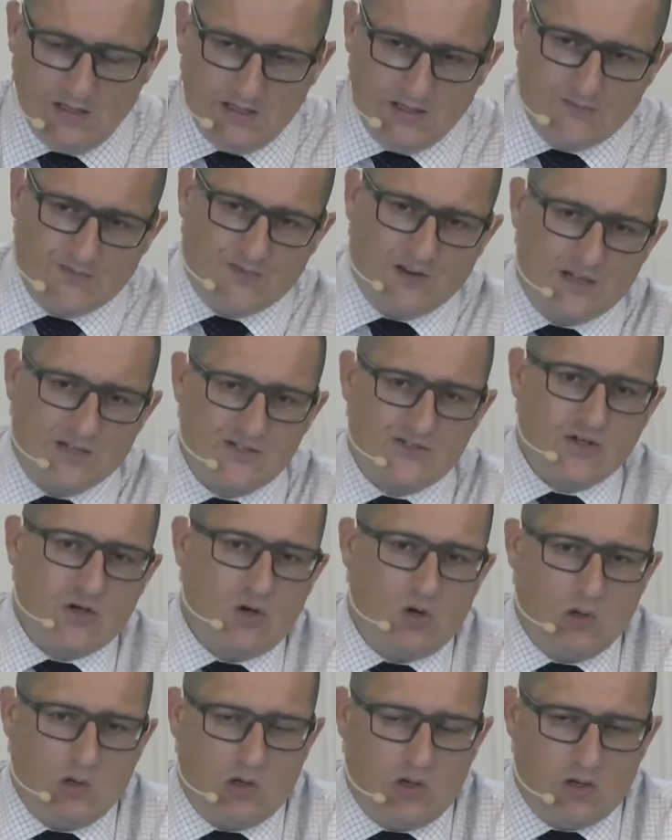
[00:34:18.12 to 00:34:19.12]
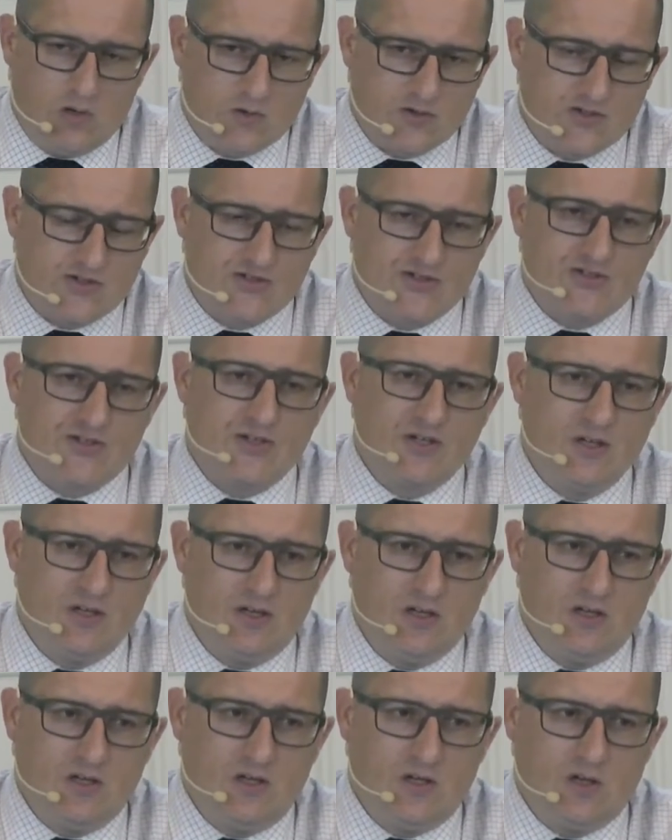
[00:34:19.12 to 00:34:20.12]
He faced the whole host
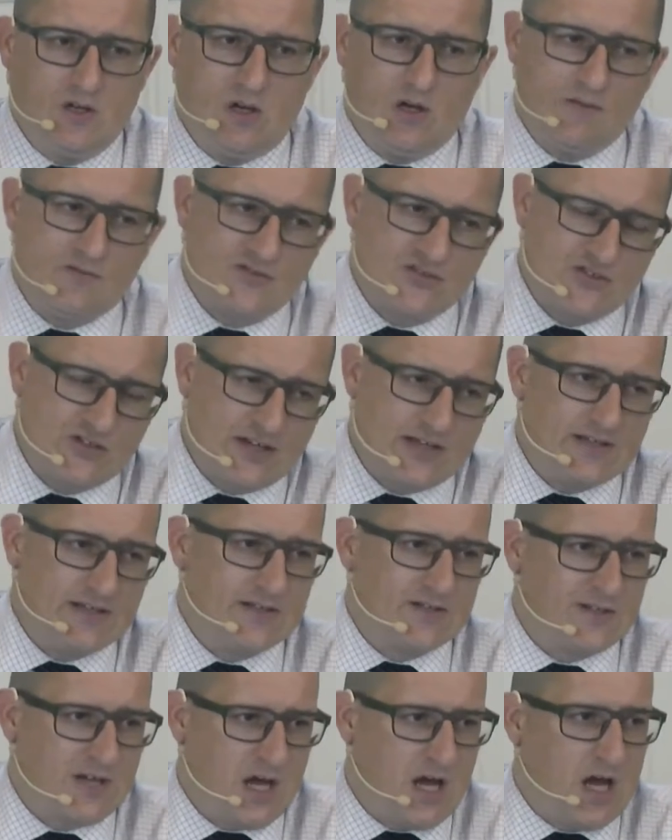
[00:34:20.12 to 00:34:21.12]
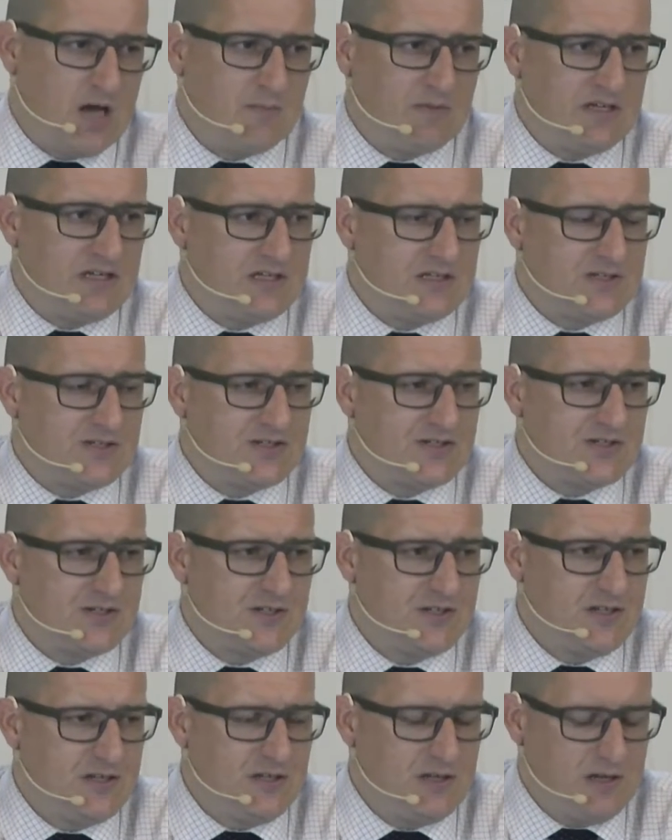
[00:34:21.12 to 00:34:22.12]
of Satan's
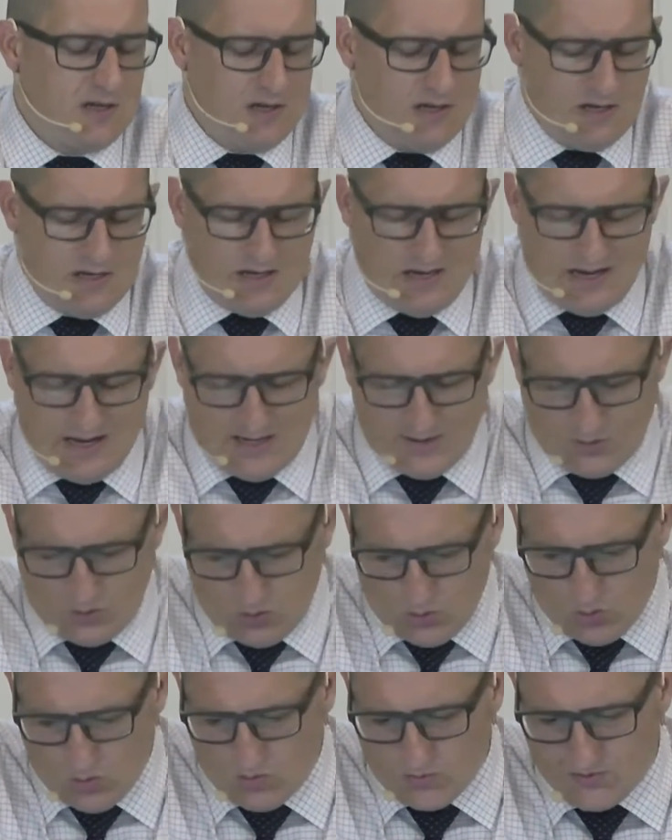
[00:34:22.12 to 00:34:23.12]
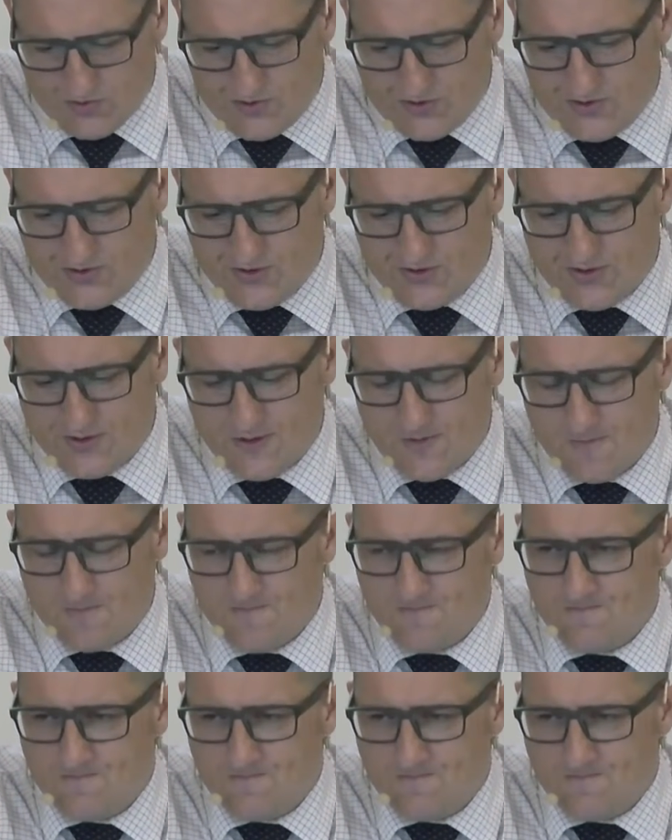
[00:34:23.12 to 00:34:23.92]
armies and hordes.